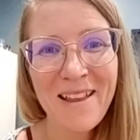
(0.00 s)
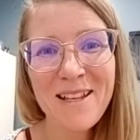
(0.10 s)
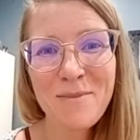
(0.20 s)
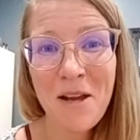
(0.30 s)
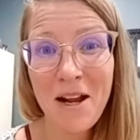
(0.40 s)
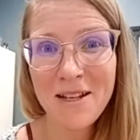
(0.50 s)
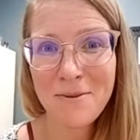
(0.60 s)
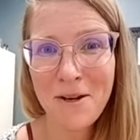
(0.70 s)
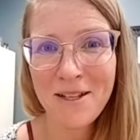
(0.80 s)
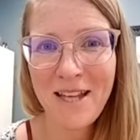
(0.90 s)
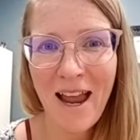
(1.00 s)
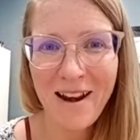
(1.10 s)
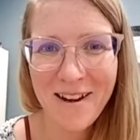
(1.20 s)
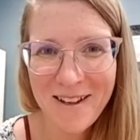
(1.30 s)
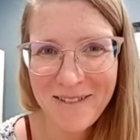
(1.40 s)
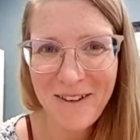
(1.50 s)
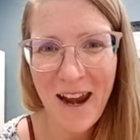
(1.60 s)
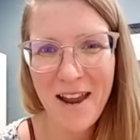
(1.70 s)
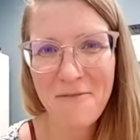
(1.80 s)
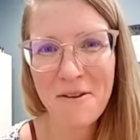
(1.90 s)
Let's be honest, we're all tired,
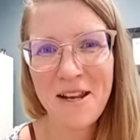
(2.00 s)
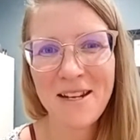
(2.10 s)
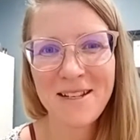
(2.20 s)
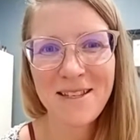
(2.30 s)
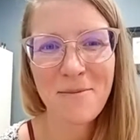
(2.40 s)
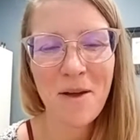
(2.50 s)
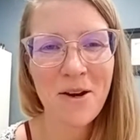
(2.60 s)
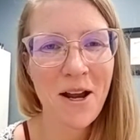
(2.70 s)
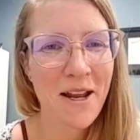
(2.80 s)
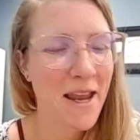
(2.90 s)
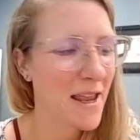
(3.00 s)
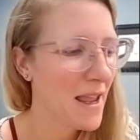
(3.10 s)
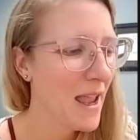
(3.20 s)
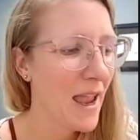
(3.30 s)
right? And we need to sleep better at night.